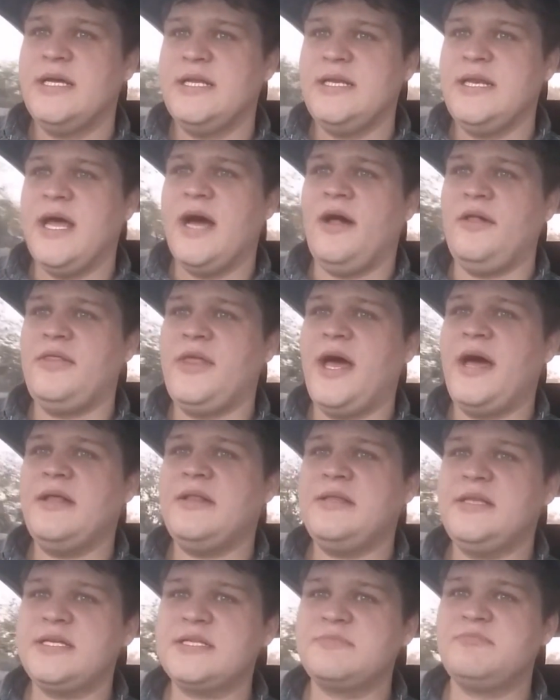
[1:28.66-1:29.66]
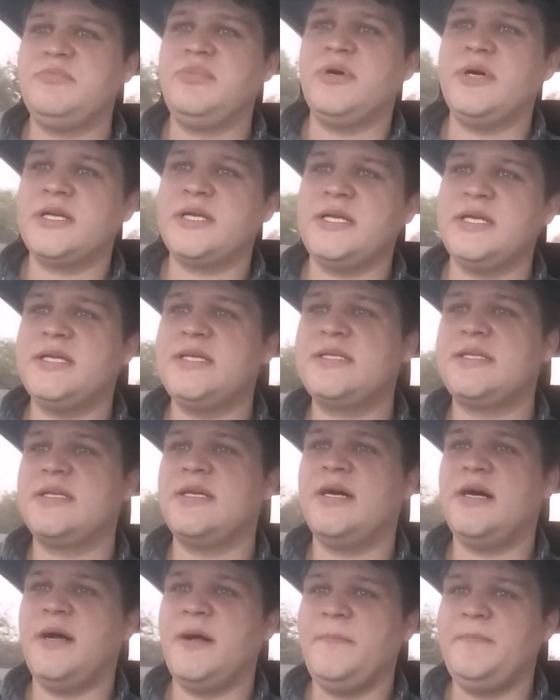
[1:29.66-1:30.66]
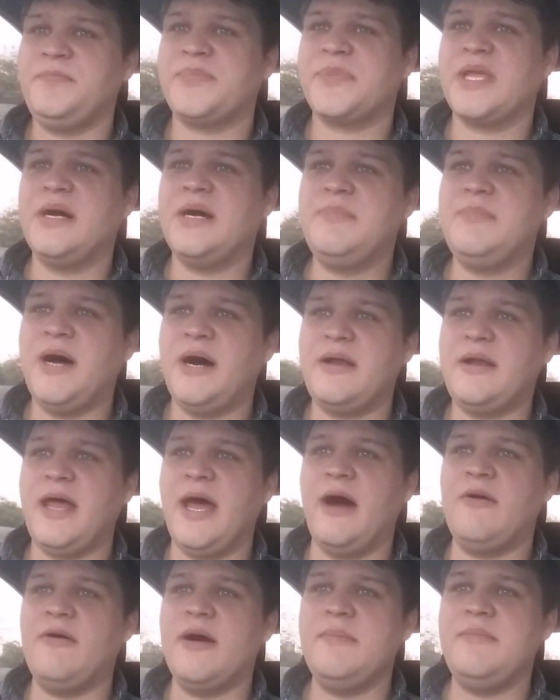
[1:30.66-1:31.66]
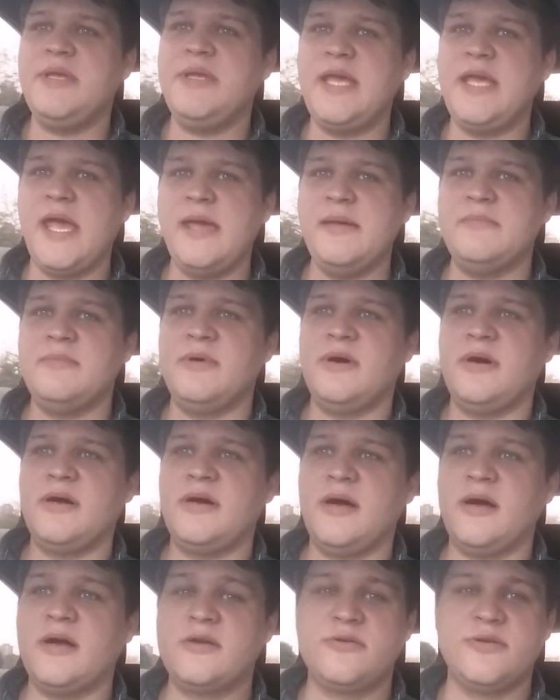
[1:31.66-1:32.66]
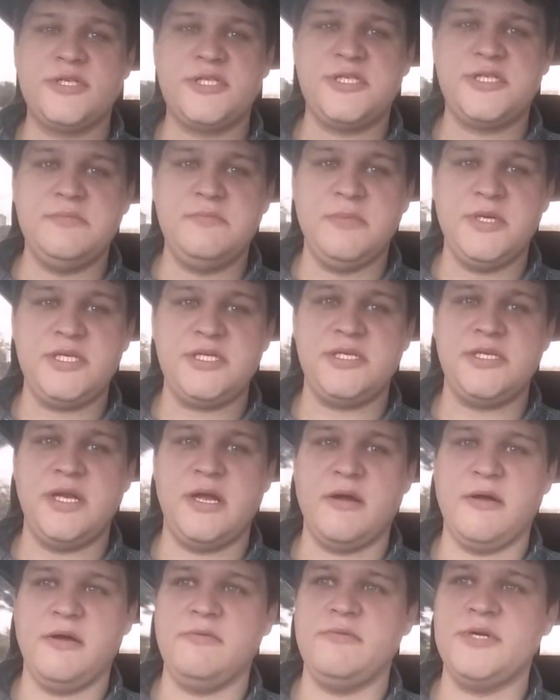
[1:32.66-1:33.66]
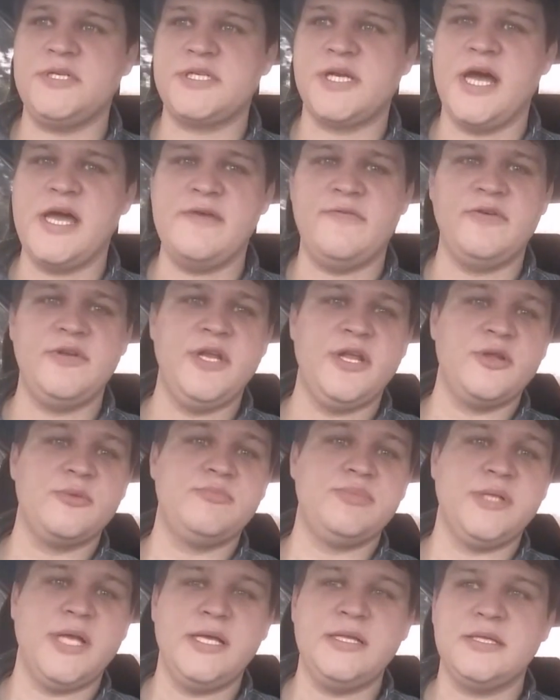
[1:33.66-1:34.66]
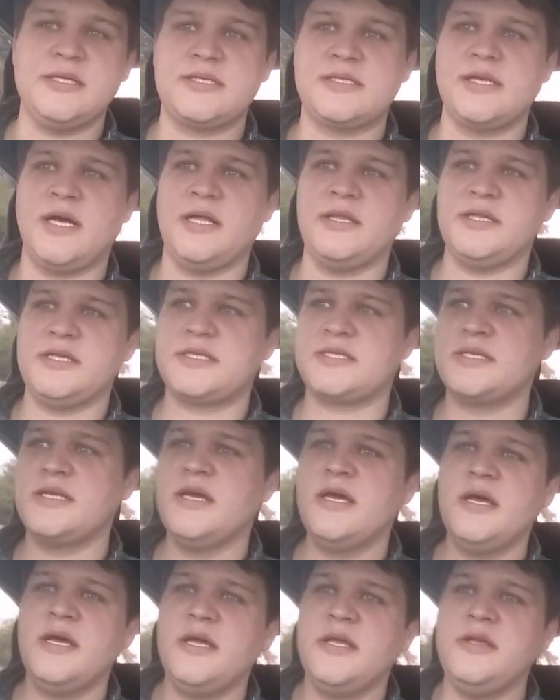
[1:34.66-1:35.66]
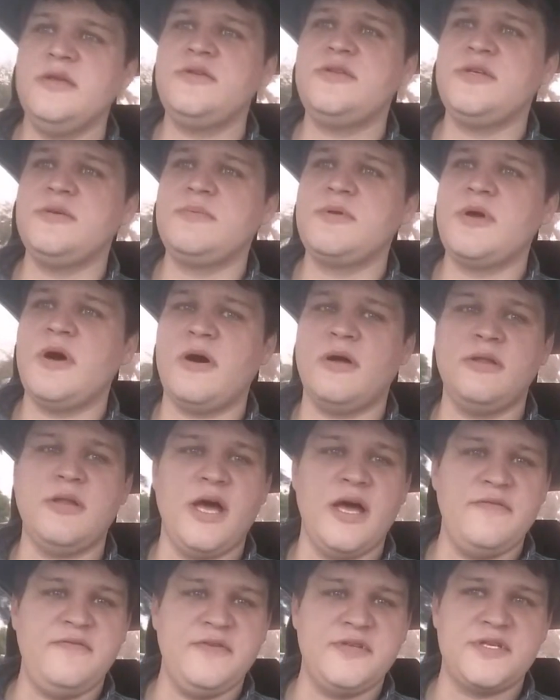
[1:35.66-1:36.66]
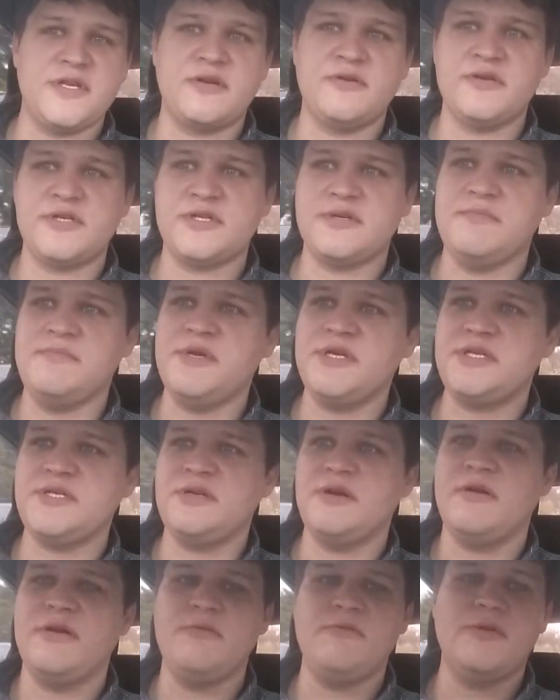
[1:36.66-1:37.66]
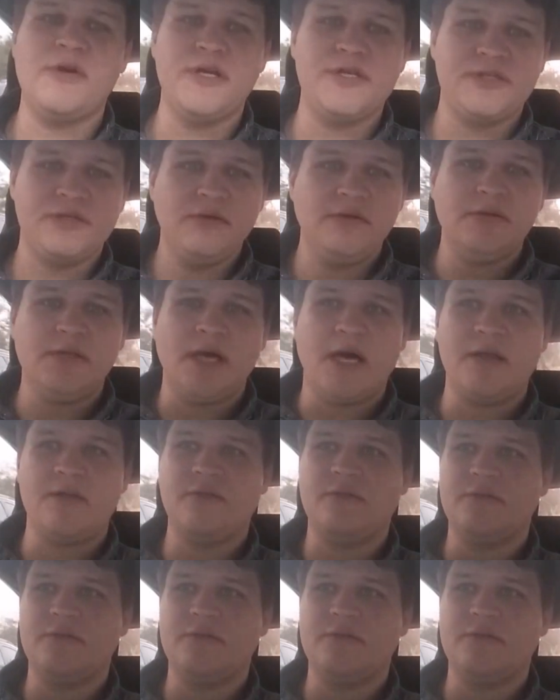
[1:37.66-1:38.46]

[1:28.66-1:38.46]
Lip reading: Now, this book is about how I became a Christian missionary, which I have another playlist on this YouTube called Life as a Christian Missionary, where I show a lot